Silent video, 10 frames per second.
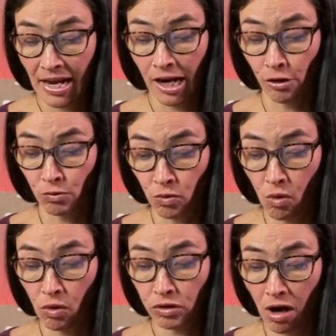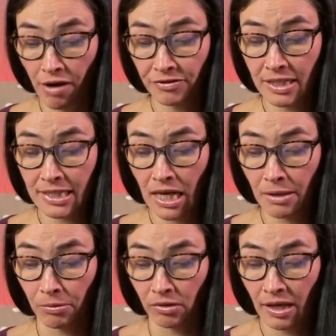it rolled off the
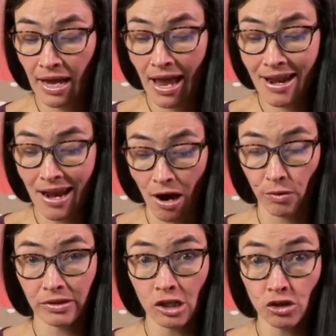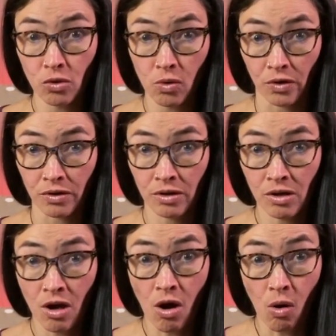table and out the door.
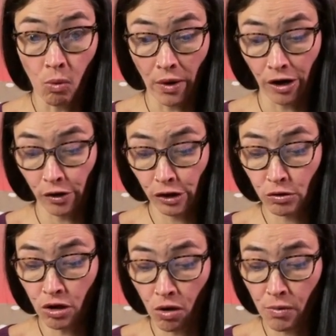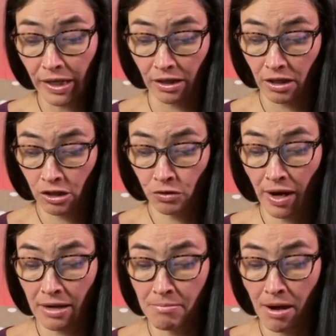"Where are you going?"
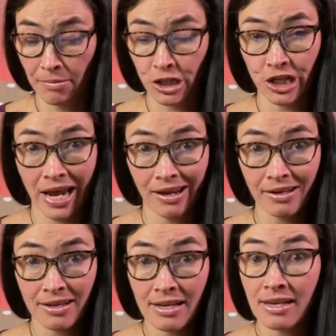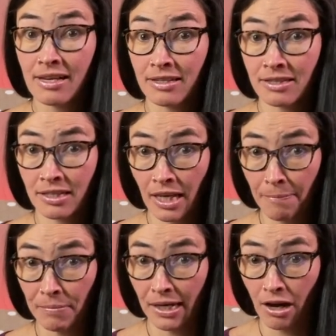cried Mama Zhang.
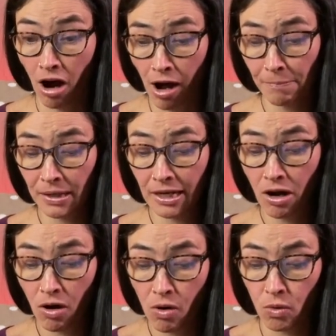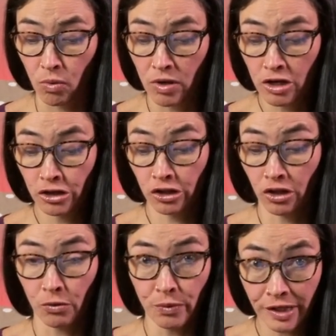"Skippity-hoppity-ho, to
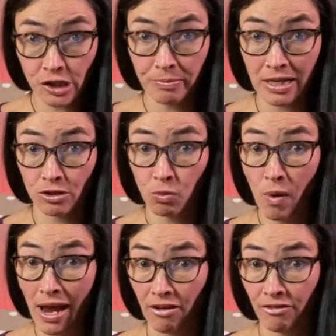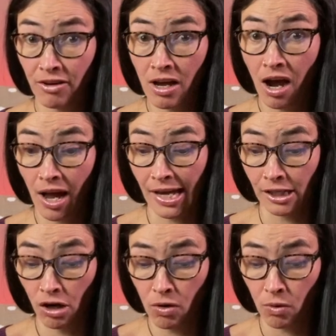the rich man's wife I
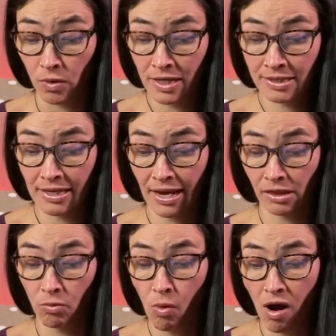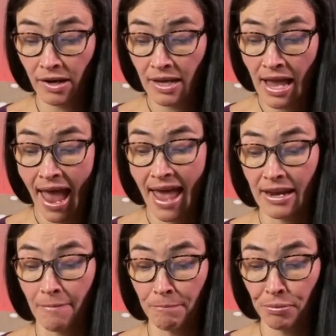go," sang the wok, and
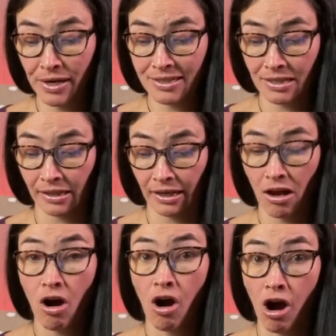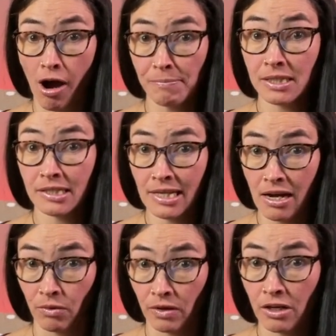it briskly hopped
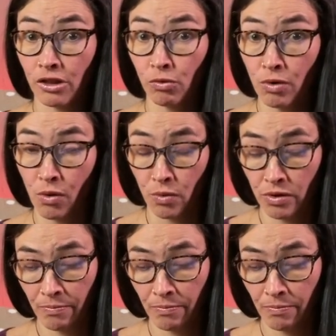down the road.